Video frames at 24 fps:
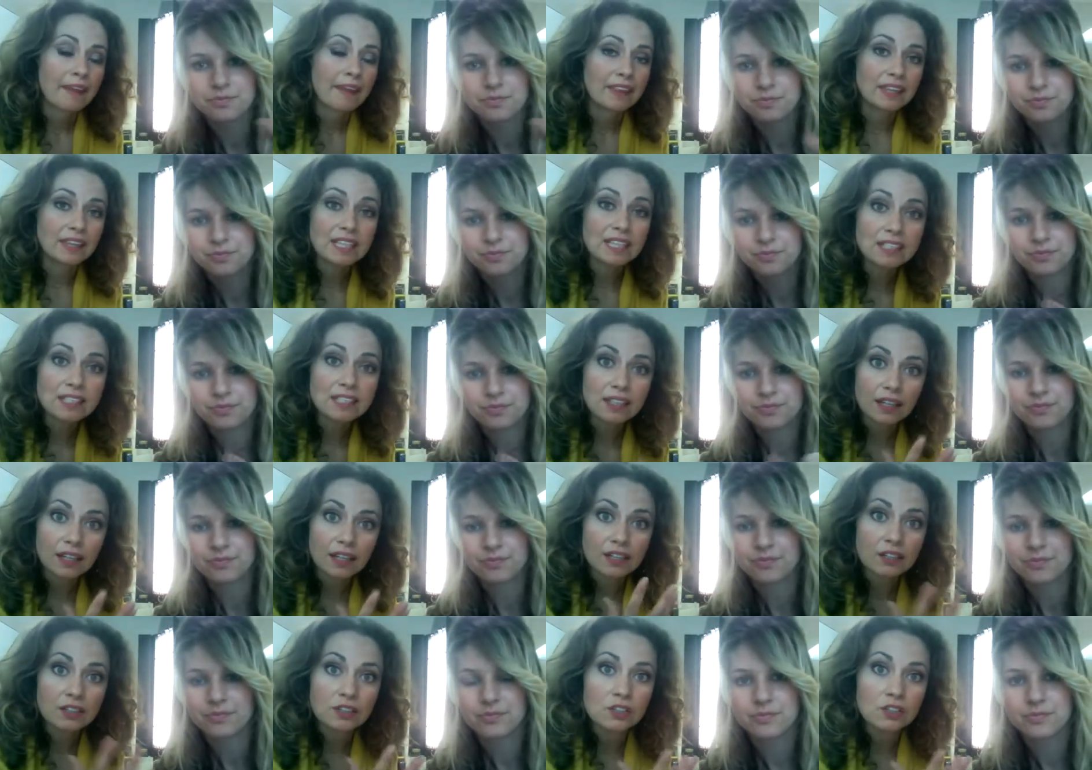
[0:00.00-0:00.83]
Speaker 1: and
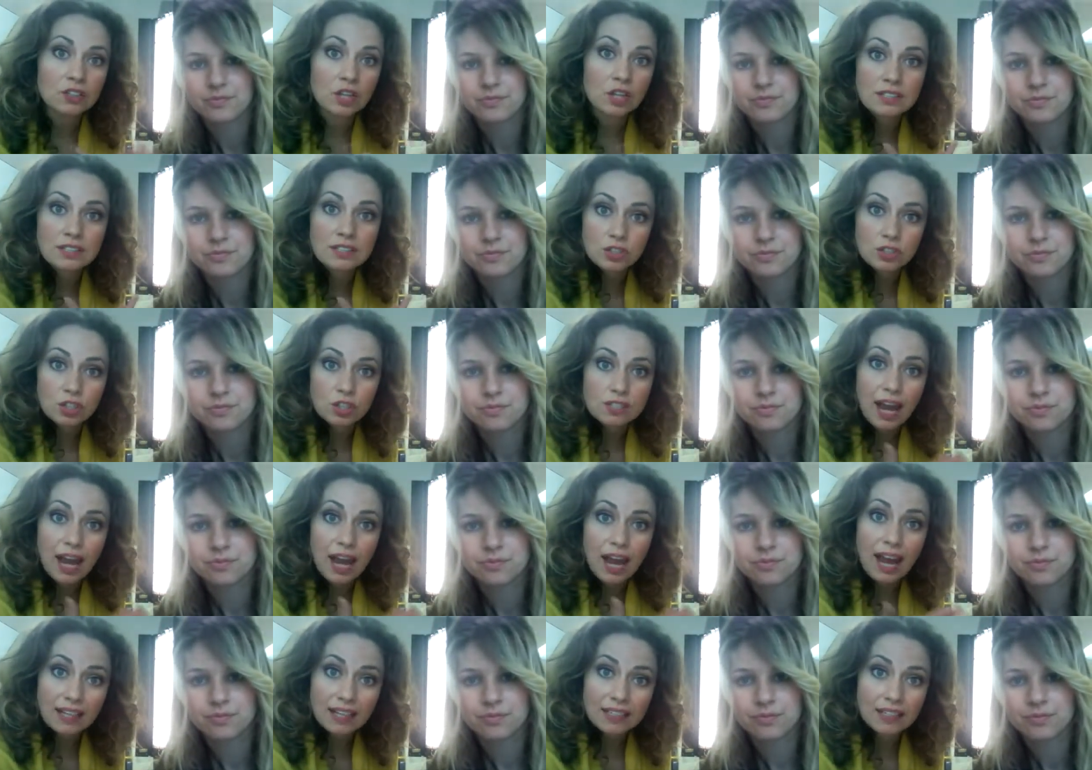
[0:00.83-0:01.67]
Lisa doesn't
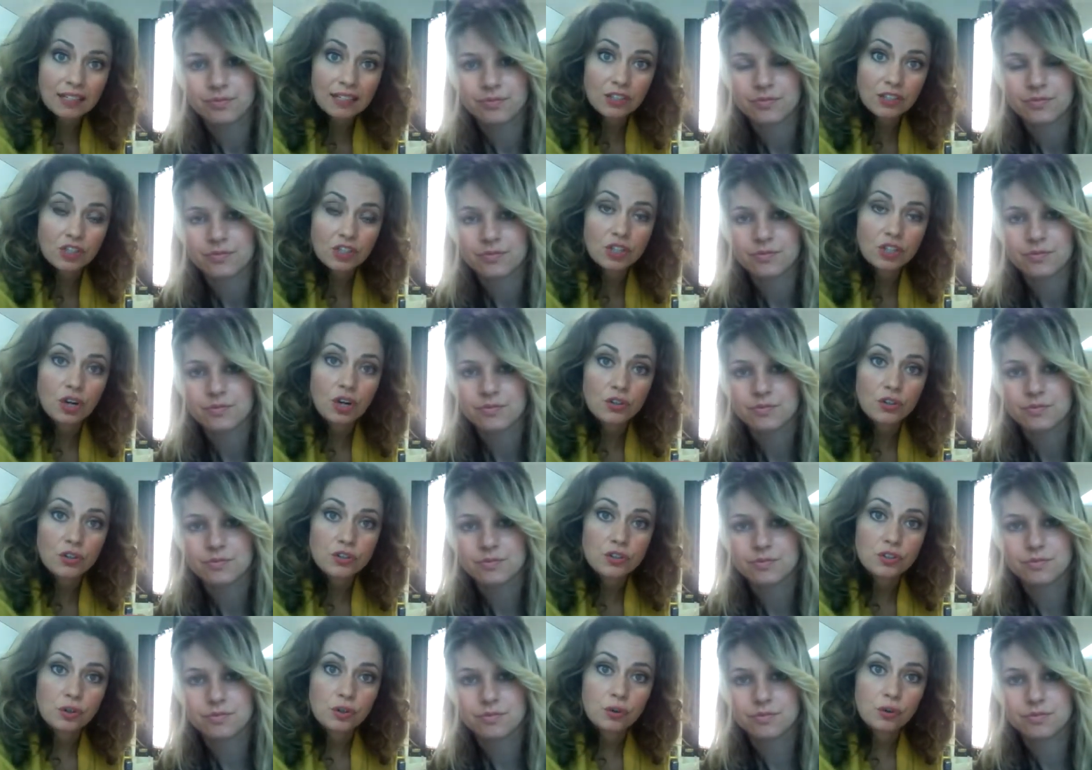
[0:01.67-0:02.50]
just act in it; she
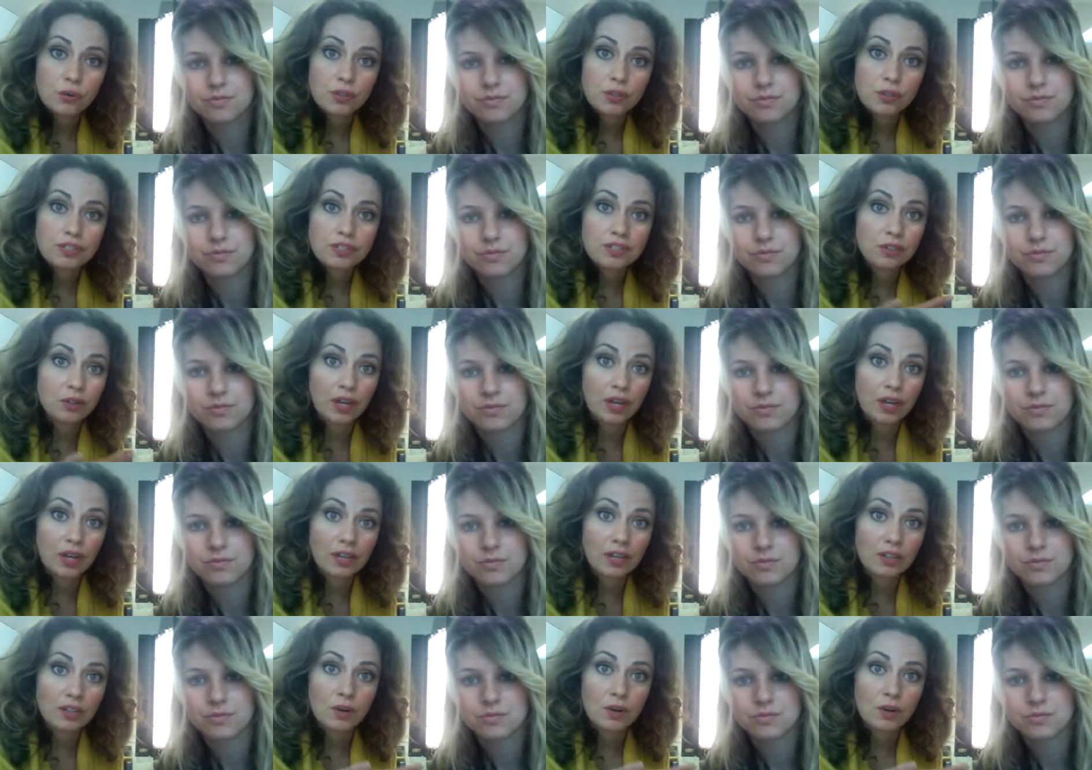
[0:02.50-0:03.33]
also is a
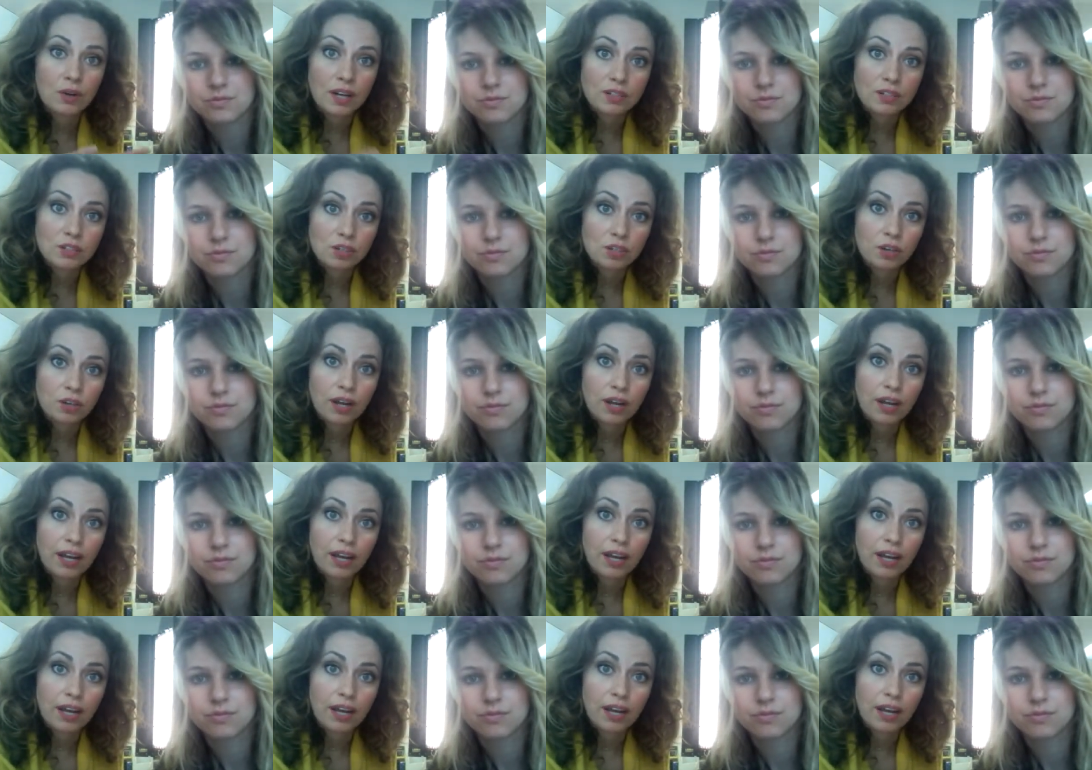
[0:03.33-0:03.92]
great director,